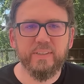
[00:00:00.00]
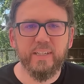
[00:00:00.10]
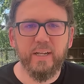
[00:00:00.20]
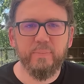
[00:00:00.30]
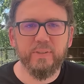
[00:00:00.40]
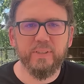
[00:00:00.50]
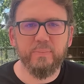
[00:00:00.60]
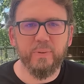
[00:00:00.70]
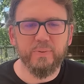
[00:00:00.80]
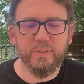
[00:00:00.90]
that I'm using
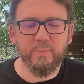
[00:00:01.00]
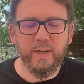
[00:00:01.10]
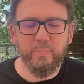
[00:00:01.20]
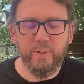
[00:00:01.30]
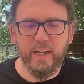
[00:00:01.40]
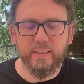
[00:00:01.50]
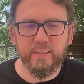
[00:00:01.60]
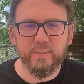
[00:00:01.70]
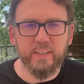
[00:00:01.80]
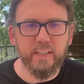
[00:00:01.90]
most in my
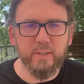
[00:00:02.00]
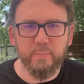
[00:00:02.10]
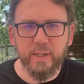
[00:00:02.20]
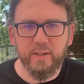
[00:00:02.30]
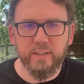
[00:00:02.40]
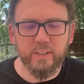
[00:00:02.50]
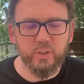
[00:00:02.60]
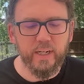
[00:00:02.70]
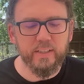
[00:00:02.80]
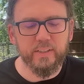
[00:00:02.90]
practice and compare and
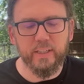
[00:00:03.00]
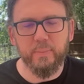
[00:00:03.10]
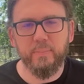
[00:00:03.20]
contrast them.